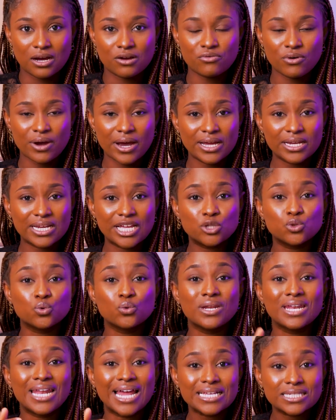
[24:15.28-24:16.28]
right? It
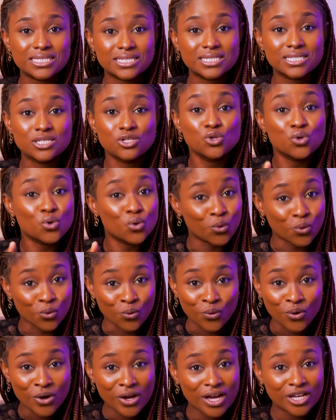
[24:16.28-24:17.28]
will last
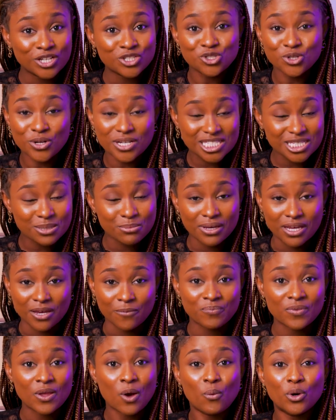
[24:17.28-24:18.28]
you. Trust
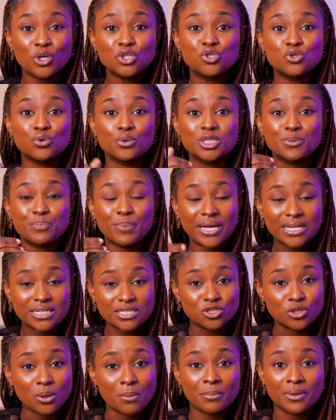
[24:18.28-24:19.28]
me, once you
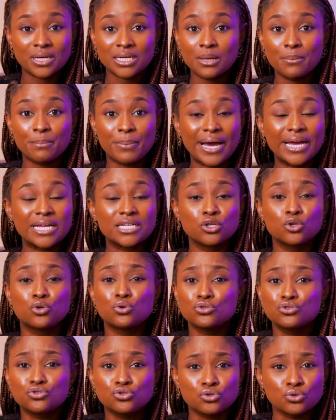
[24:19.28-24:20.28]
spend some money buying
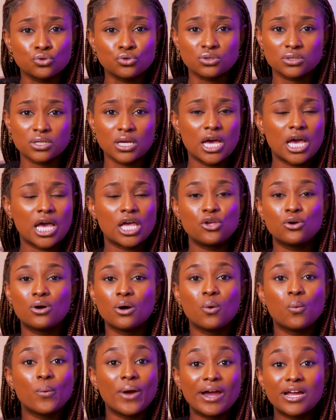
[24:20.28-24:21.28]
good shoes, you
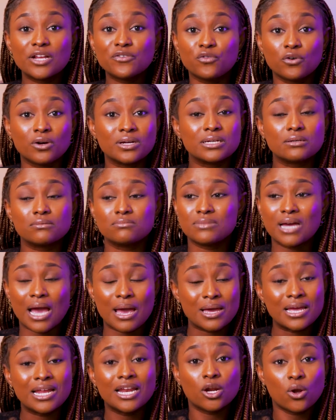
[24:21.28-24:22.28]
can wear it for
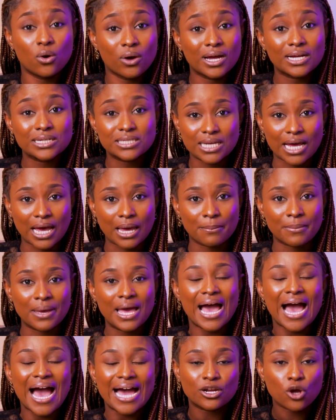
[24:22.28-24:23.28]
a longer time.
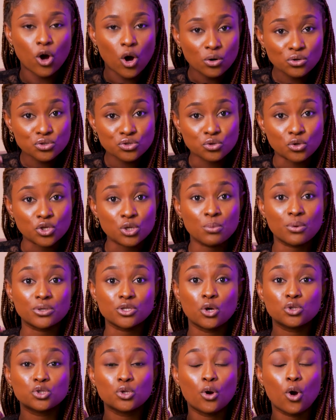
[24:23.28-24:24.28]
And also, you
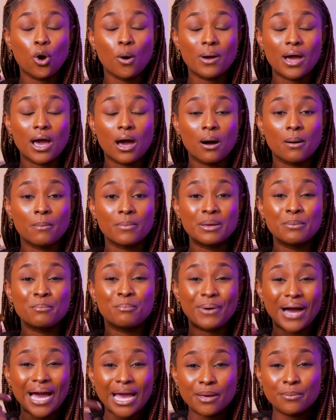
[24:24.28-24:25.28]
must also
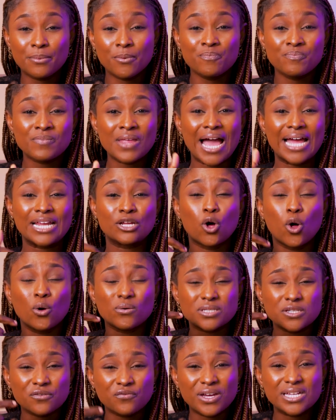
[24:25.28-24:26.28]
imbibe and
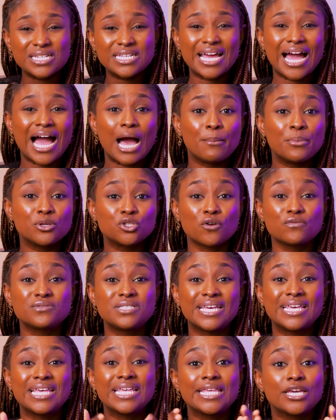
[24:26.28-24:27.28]
cultivate the habit of
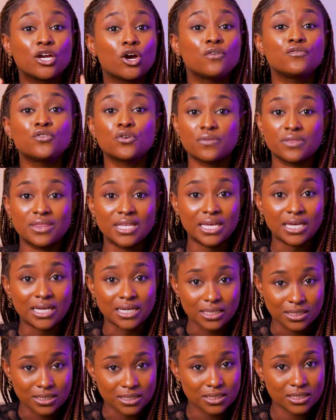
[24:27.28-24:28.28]
taking care of your
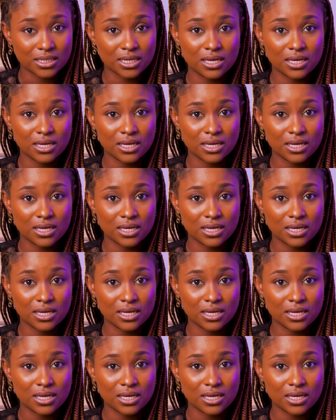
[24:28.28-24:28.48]
things,